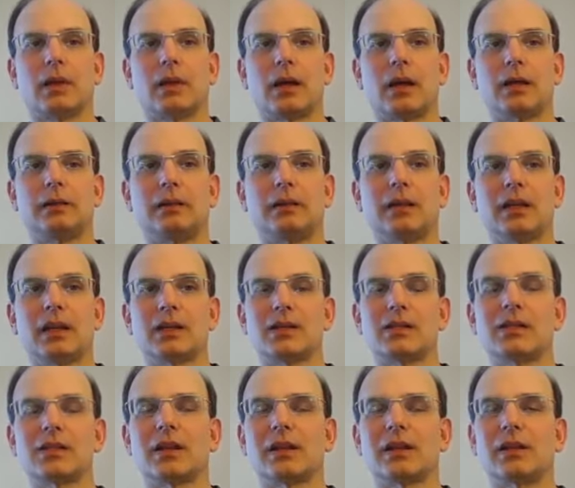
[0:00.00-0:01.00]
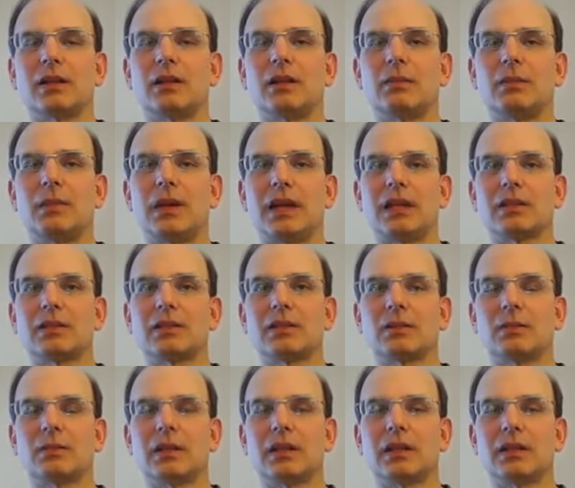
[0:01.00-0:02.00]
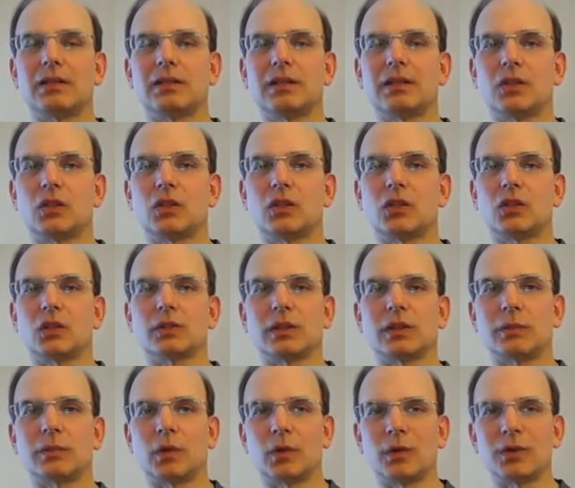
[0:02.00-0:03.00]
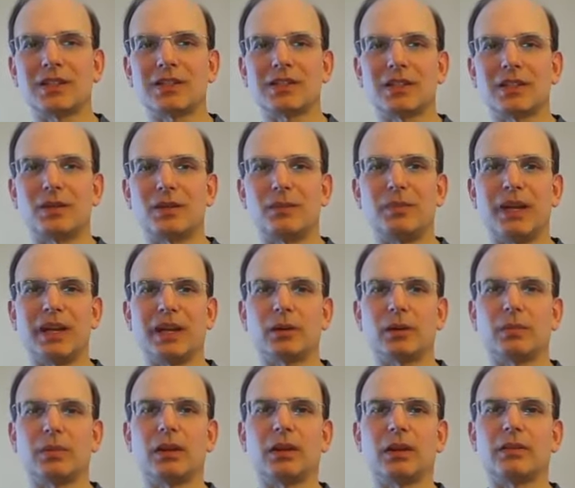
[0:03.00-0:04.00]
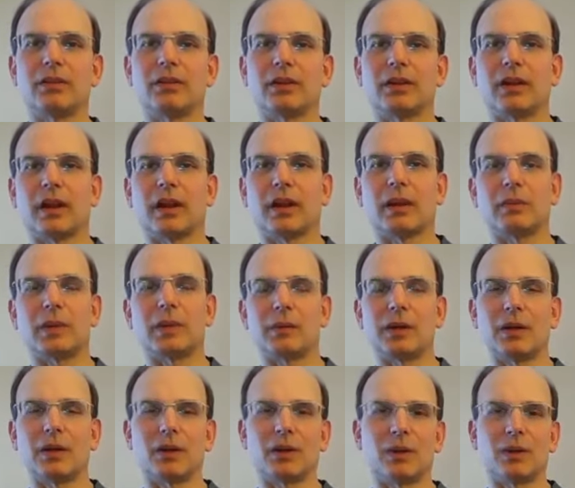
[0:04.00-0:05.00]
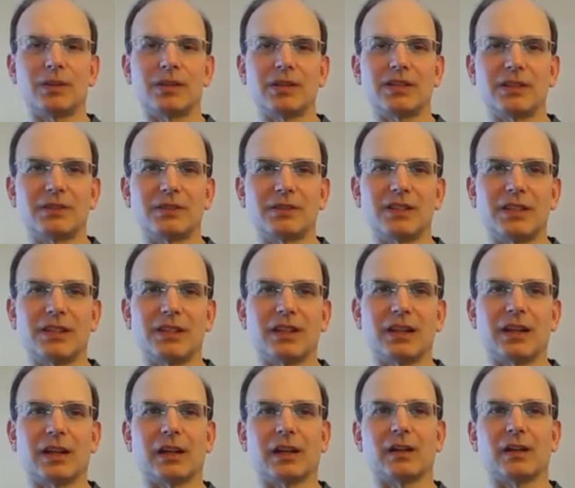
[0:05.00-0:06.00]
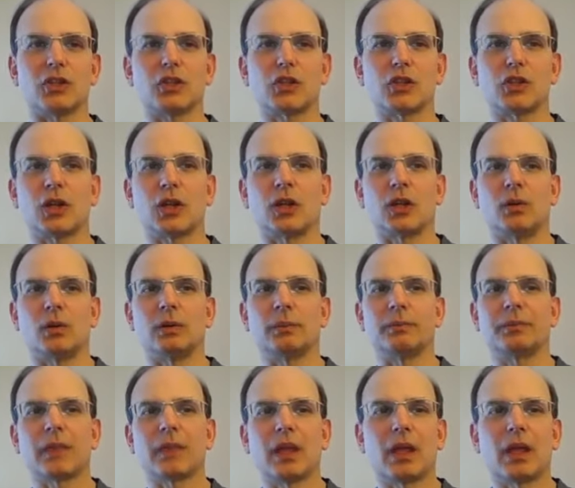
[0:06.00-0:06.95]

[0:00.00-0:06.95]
I think I just like to debate some of these issues. I'm known as a debater, believe it or not. Maybe you don't always have seen that on the show.